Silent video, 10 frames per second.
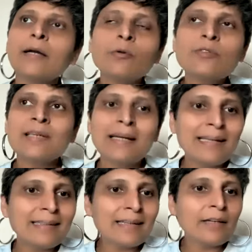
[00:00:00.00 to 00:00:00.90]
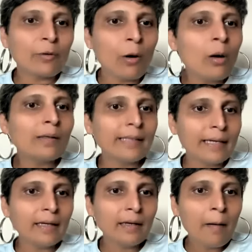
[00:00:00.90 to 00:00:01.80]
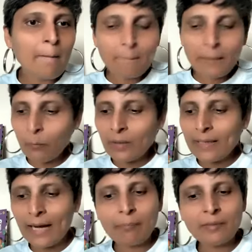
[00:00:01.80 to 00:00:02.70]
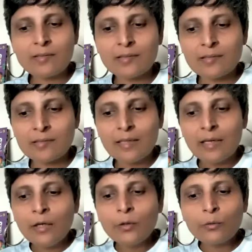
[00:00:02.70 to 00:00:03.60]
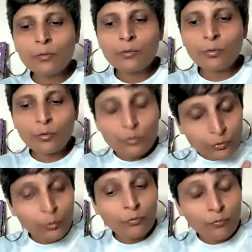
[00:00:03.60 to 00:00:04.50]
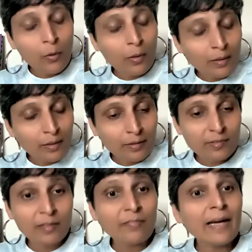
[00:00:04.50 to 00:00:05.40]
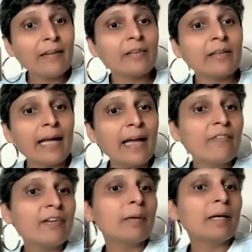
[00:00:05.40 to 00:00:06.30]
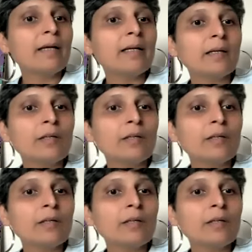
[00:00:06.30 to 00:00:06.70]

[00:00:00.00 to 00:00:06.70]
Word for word: i don't see anything wrong there but what happens is so, so for survival everybody